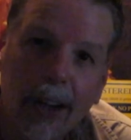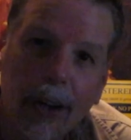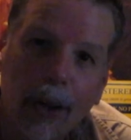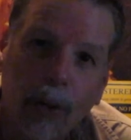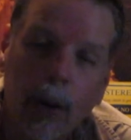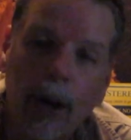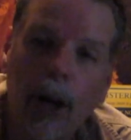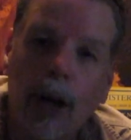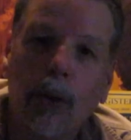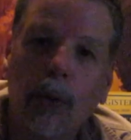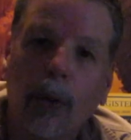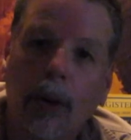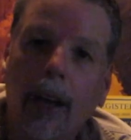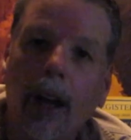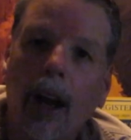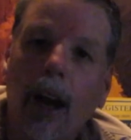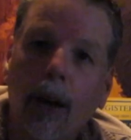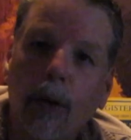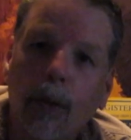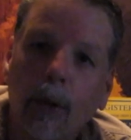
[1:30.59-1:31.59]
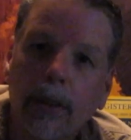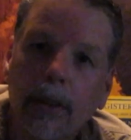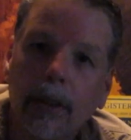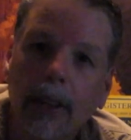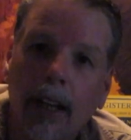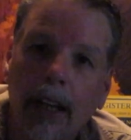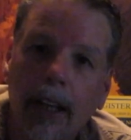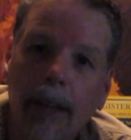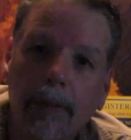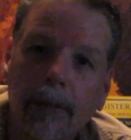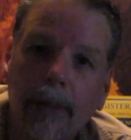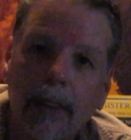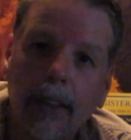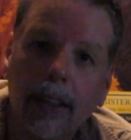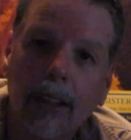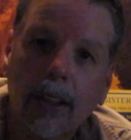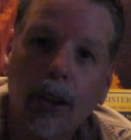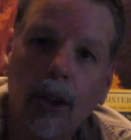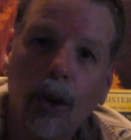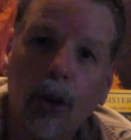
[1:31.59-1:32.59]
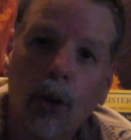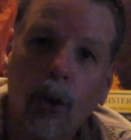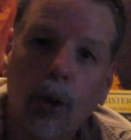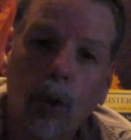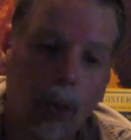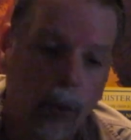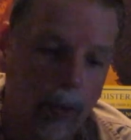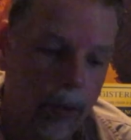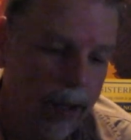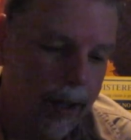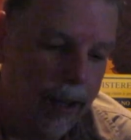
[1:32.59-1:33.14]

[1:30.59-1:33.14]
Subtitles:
Ran into a guy one time who